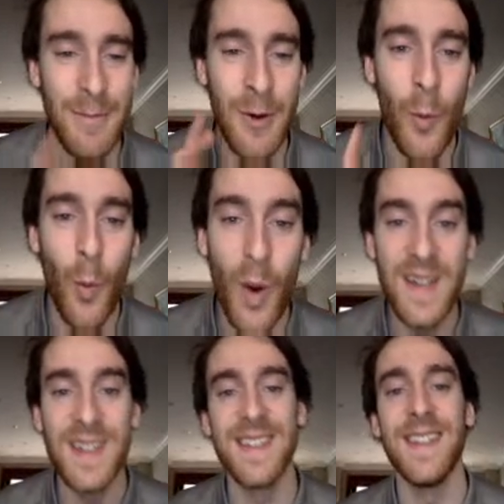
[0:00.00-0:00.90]

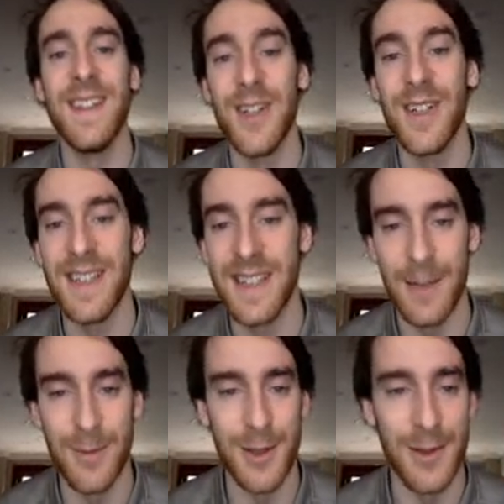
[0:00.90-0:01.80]
What does it look like
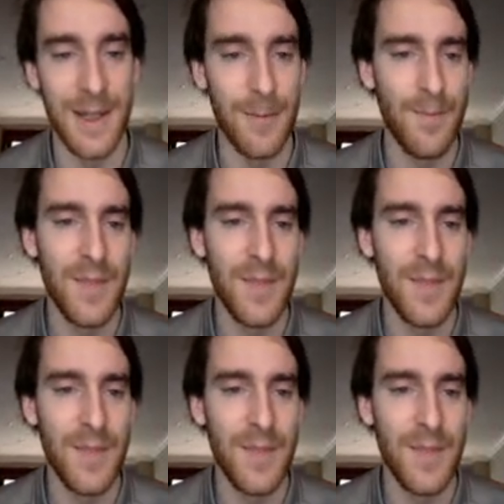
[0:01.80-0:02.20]
I'm doing?